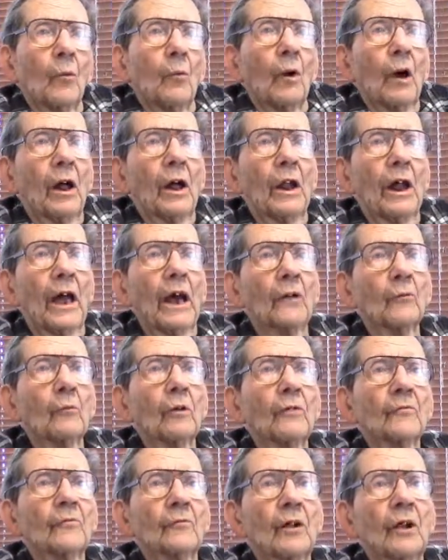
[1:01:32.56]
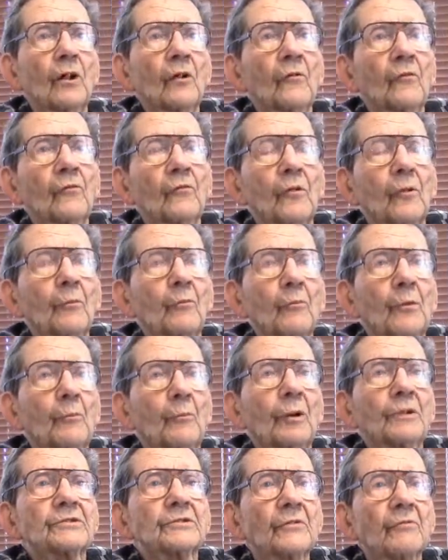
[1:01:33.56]
Well, I had one fellow from
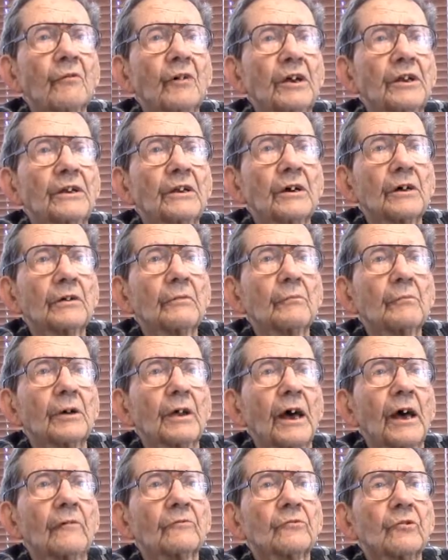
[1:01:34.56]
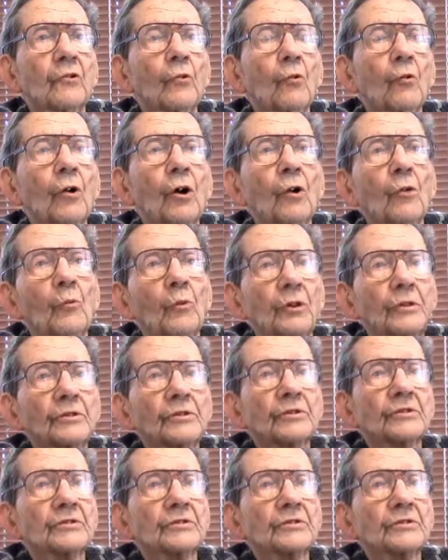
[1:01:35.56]
Pennsylvania, but after the war we